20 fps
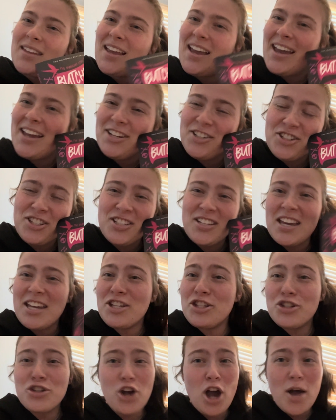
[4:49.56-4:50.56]

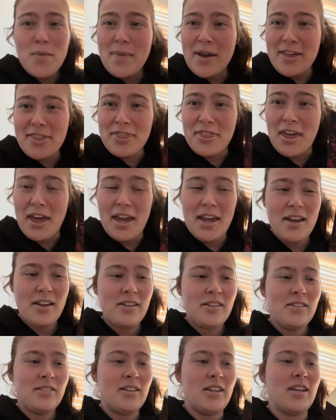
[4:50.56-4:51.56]
it's not my
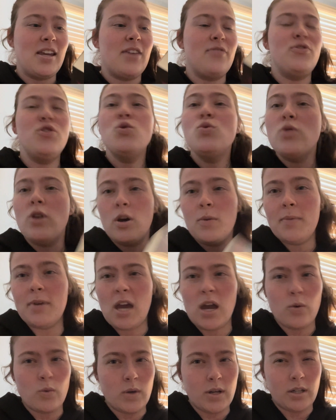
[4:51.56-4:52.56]
thing. Like, if you know me,
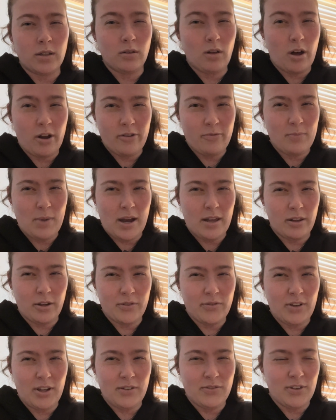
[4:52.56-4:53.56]
I read a lot of Byler
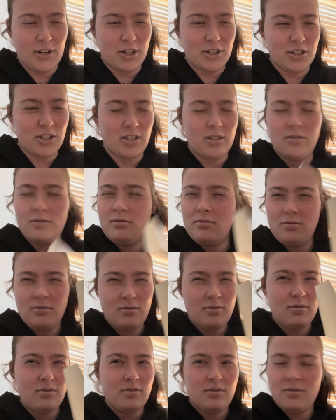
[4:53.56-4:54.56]
fanfiction.
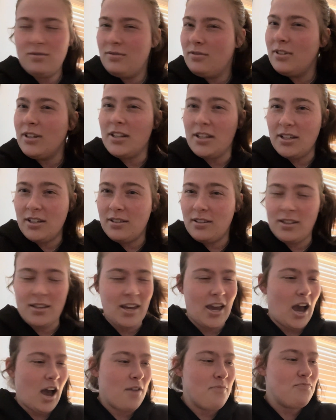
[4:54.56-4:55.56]

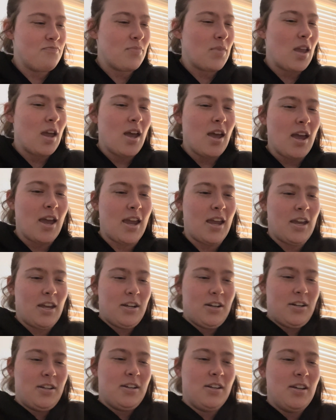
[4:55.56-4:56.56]
Yeah.
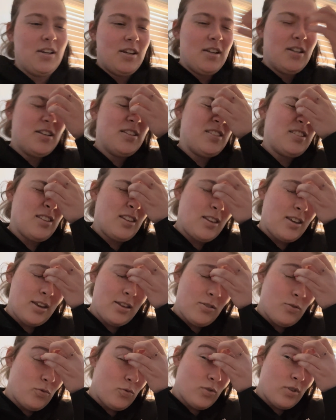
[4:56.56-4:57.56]
And
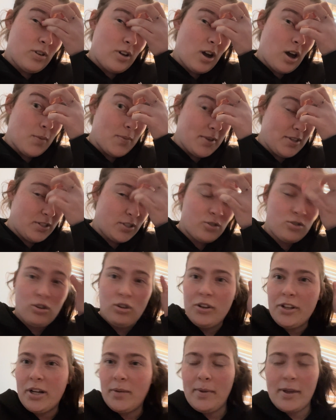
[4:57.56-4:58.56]
I'll be
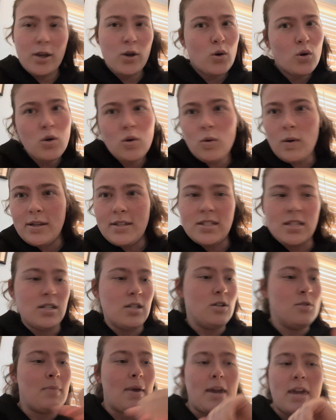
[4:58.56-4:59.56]
scrolling, I'm like, ooh, it's a
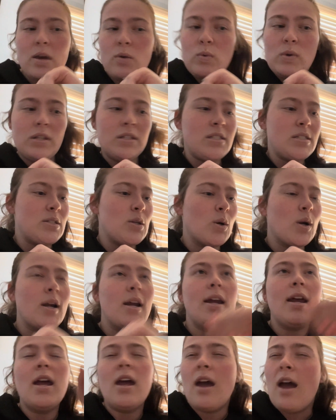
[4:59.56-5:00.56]
new Mike and Will
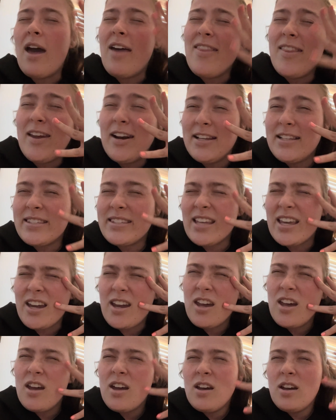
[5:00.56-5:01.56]
story. And then it's like
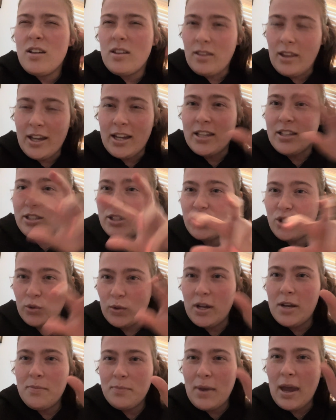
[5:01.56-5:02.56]
like a
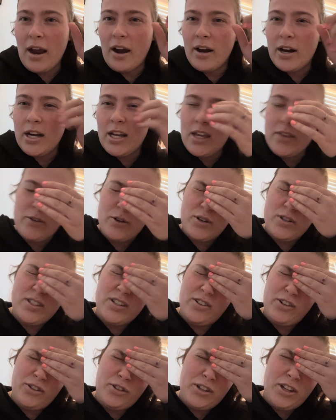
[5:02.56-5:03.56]
Scream parody and they're
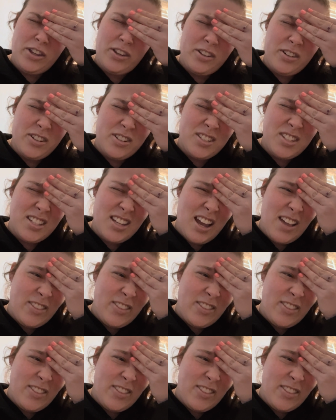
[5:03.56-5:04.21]
serial killers and